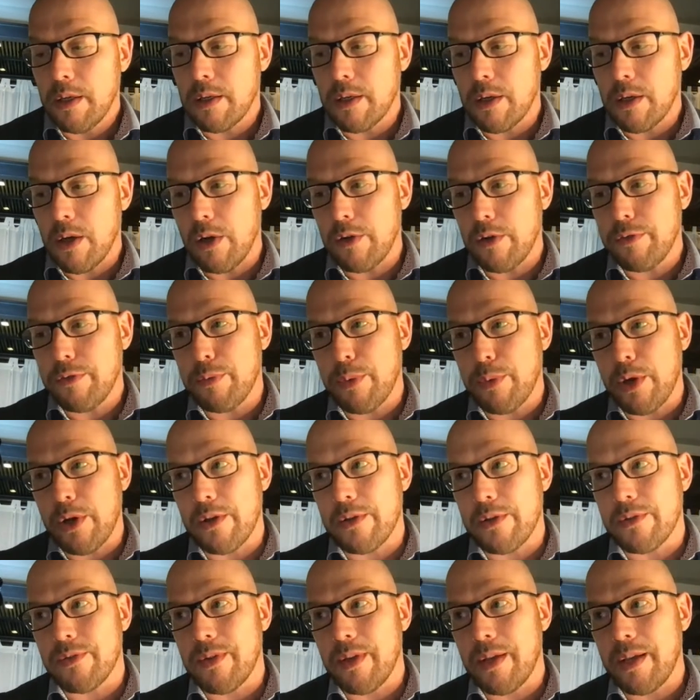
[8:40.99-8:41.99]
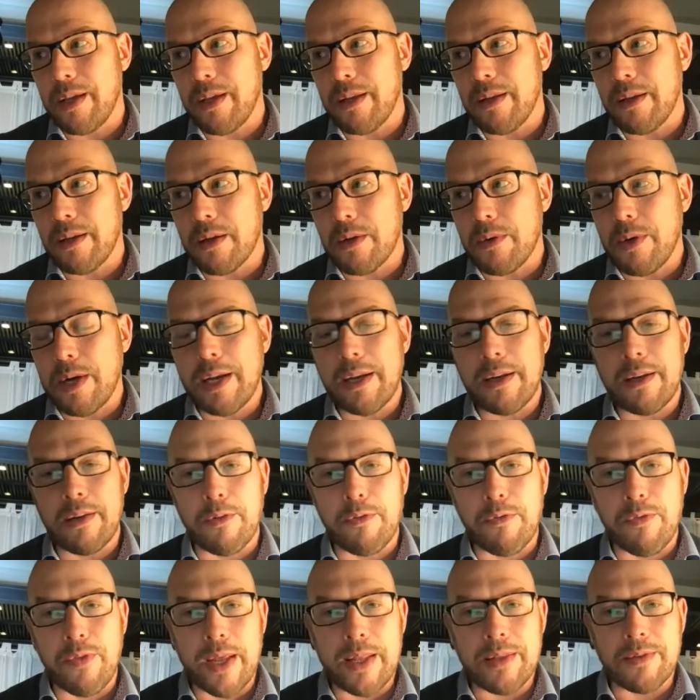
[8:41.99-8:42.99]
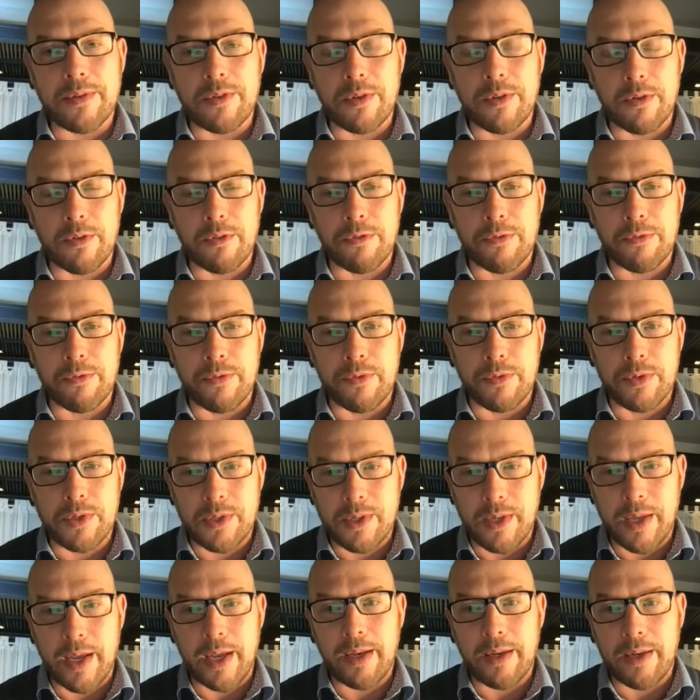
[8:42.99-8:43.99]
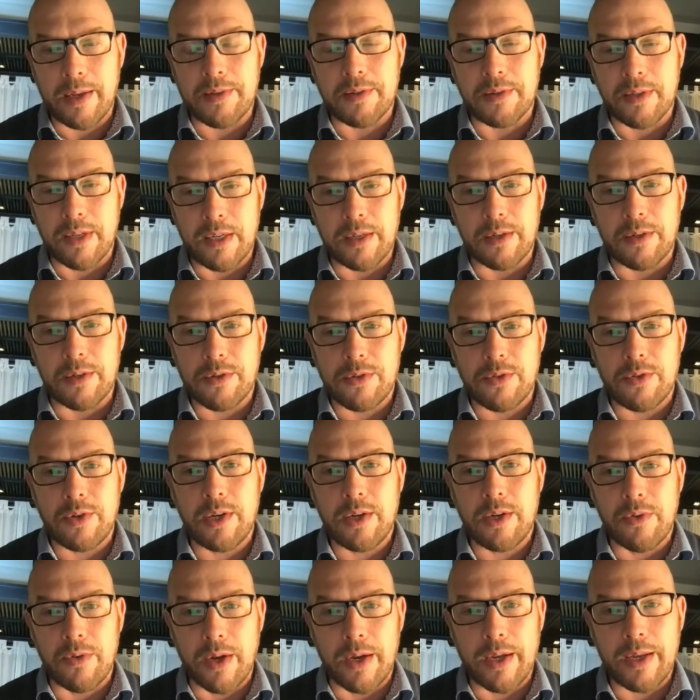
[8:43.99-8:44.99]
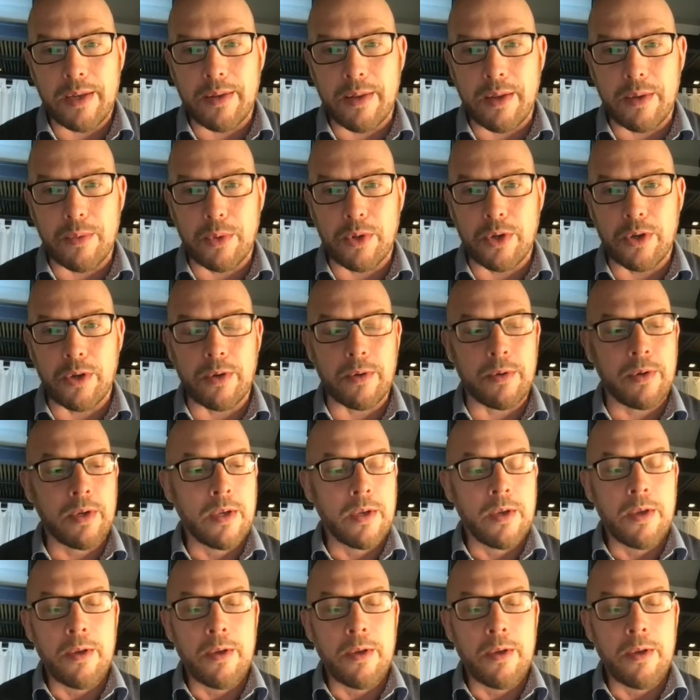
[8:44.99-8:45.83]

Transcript: golf was in quite a defensive state as an industry, right? There were